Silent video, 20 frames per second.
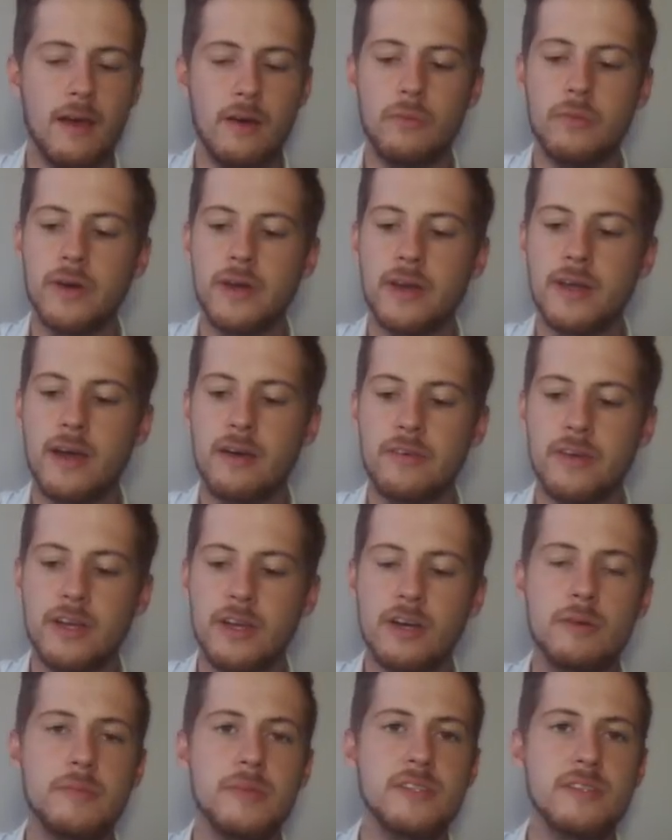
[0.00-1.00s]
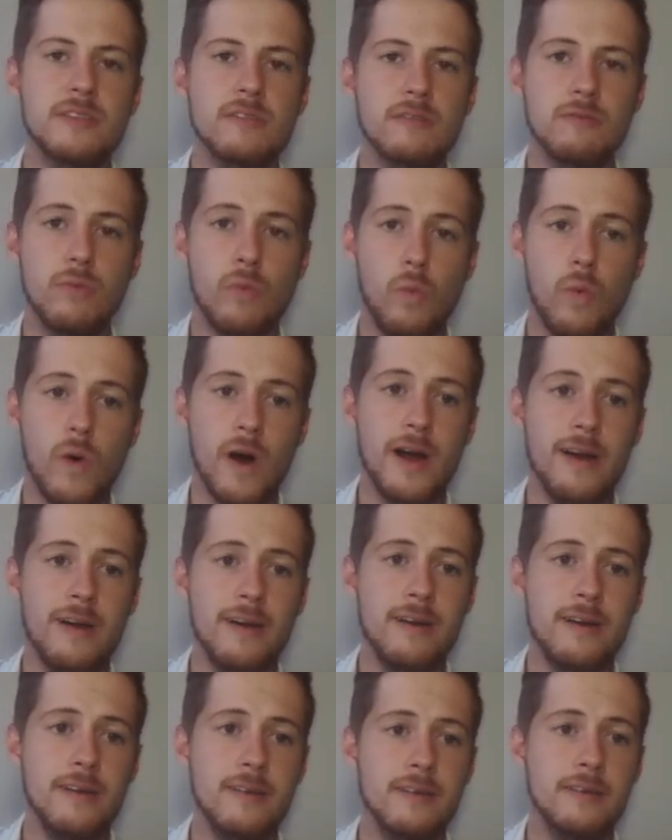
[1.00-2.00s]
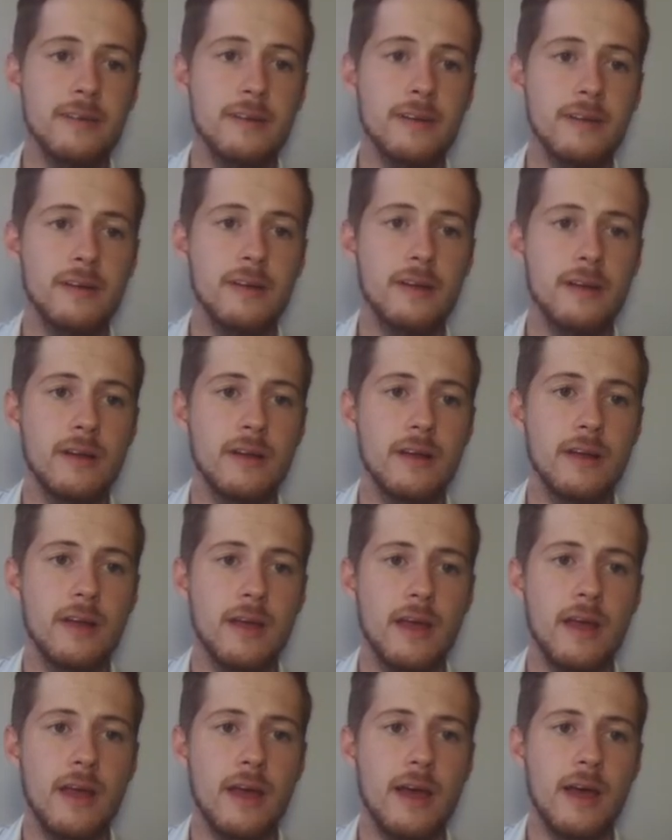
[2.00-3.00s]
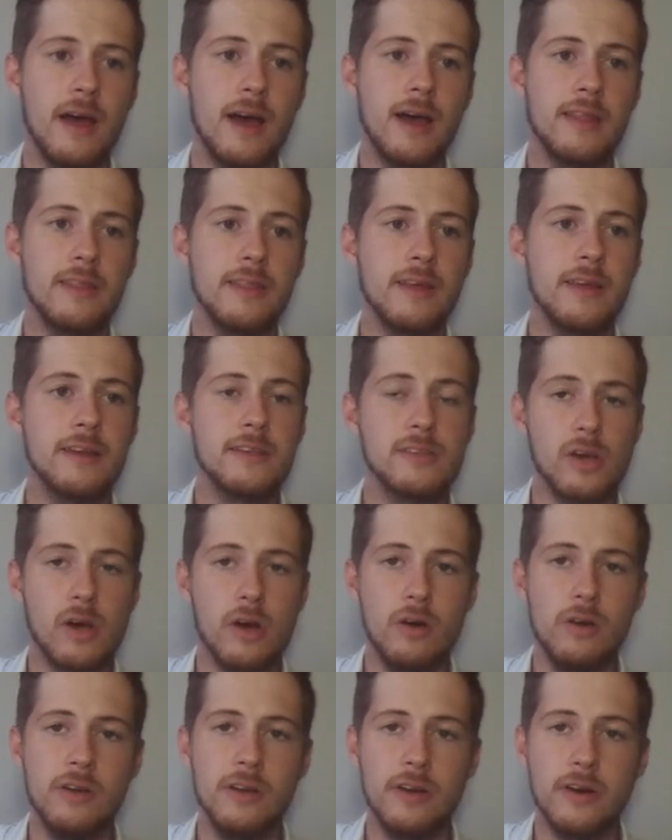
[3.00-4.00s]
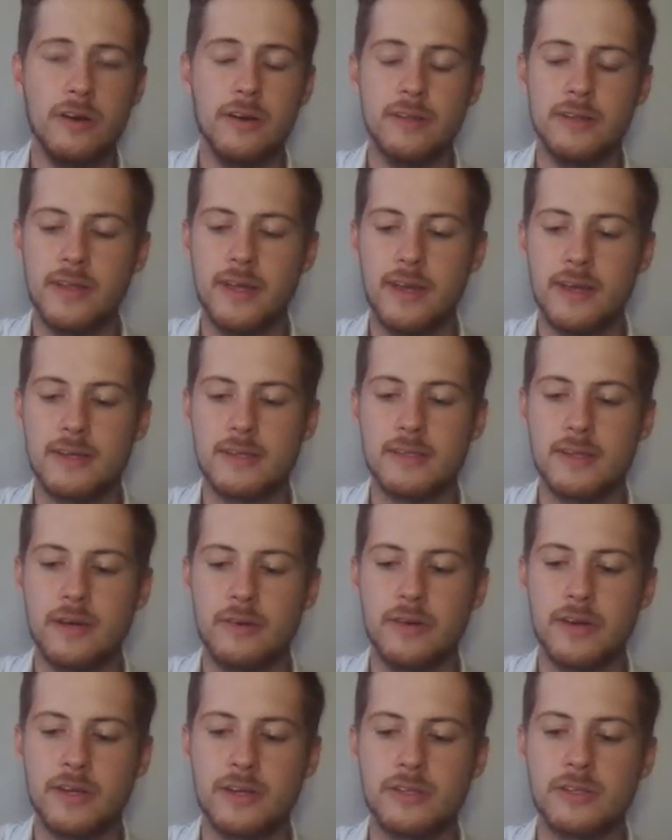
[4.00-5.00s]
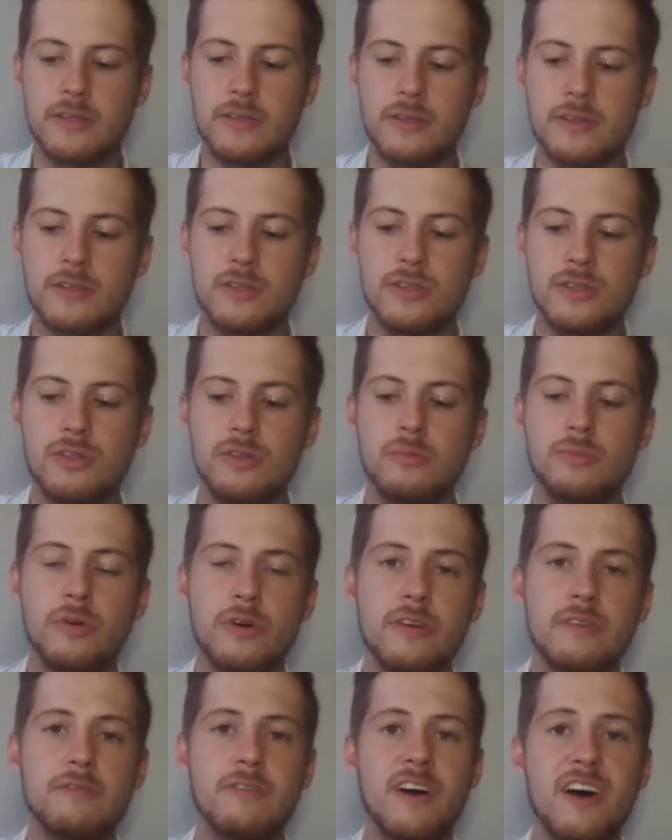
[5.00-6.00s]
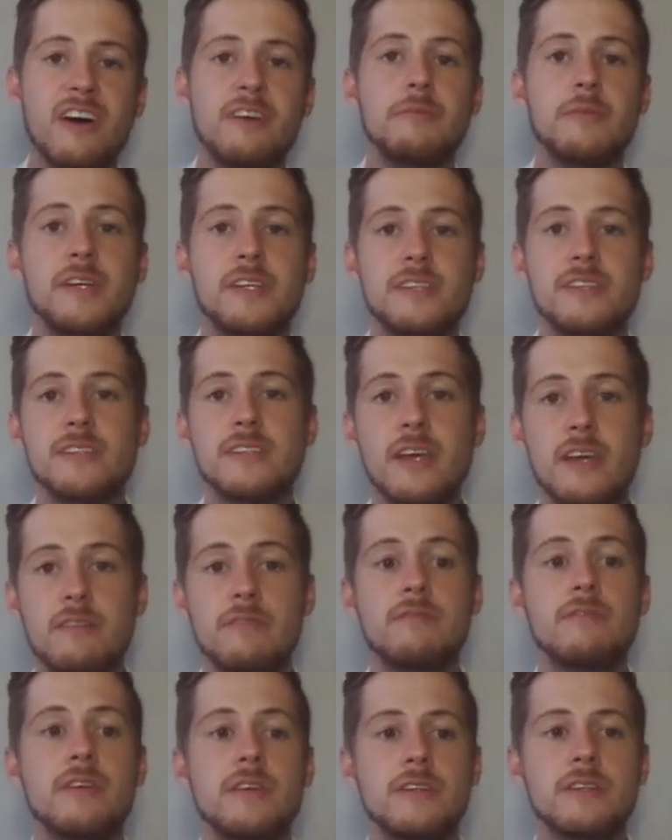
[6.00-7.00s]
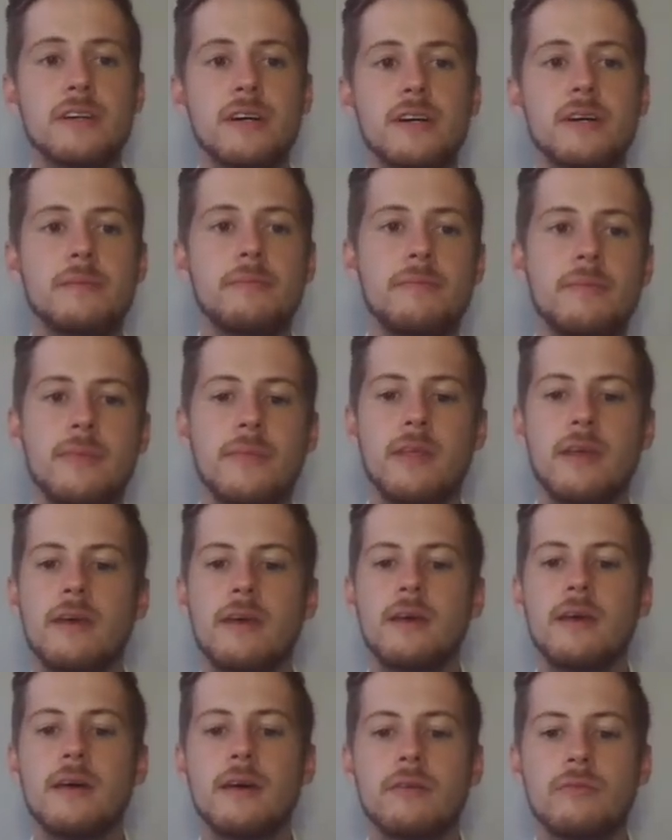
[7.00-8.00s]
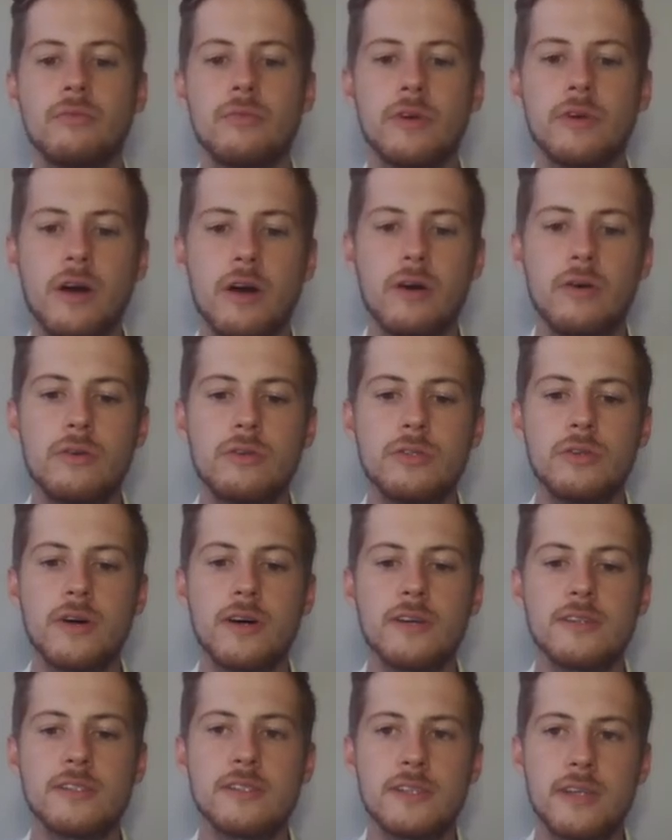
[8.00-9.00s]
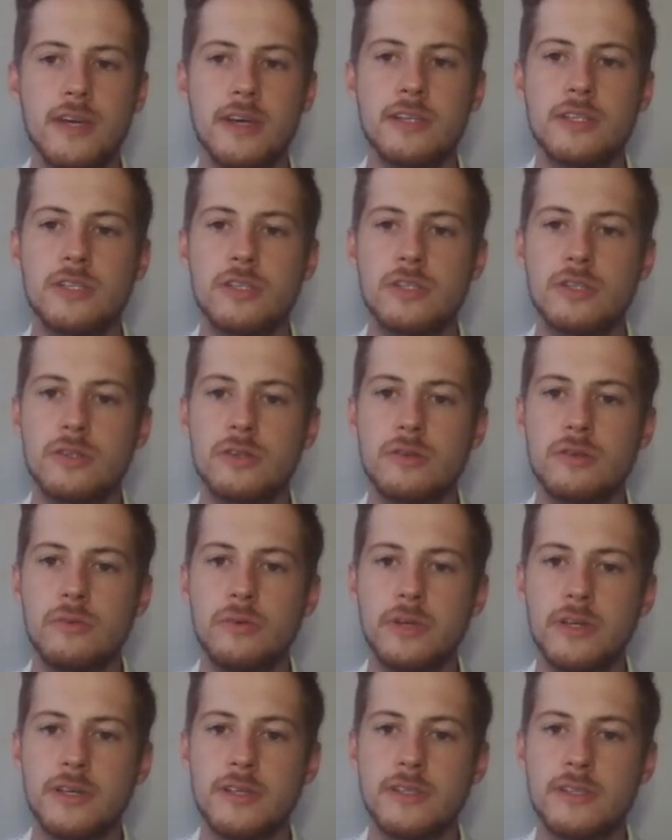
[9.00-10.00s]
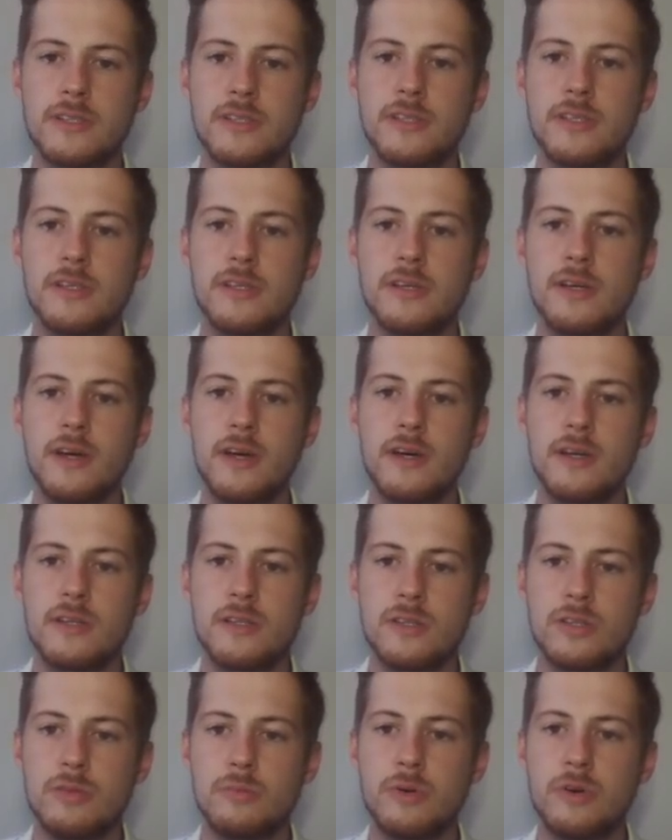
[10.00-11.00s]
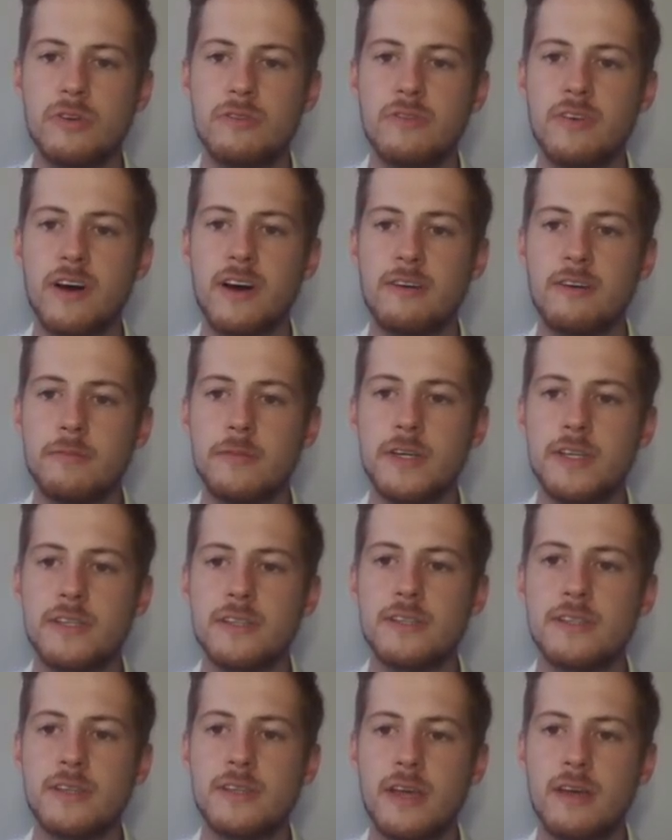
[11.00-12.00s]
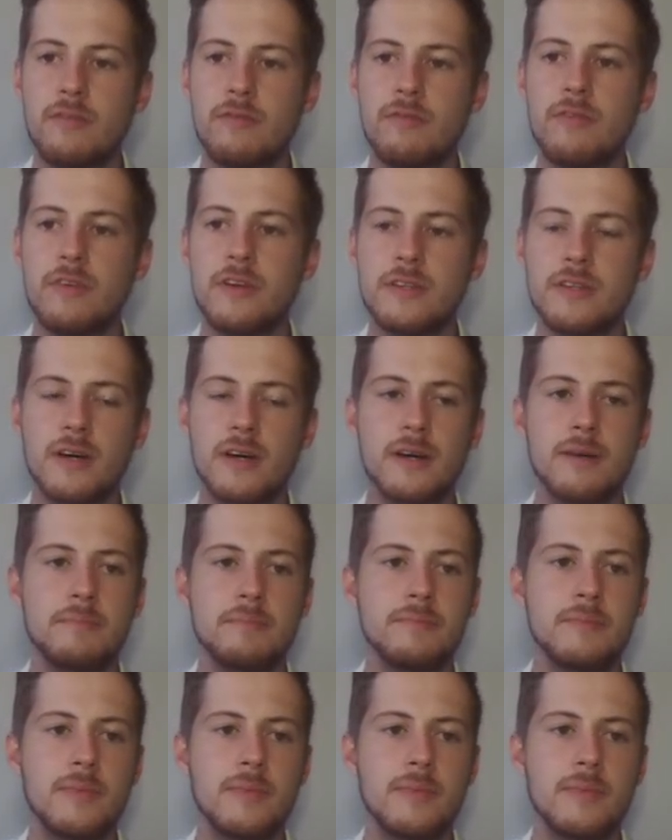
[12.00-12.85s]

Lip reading: We're going to have increments of 1, and then it's only going in the x direction 2.5 meters every time. We go to our sketch, we can see 2.5 meters every time.